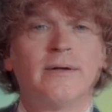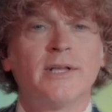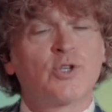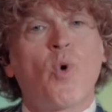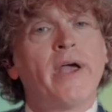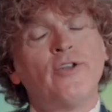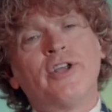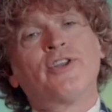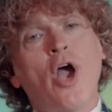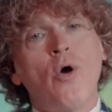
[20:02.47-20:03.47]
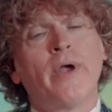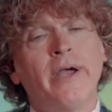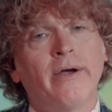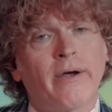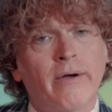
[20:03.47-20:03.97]
that's why you didn't go
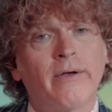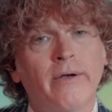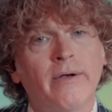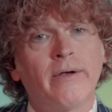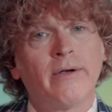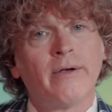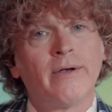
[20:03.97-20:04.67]
here mm -hmm.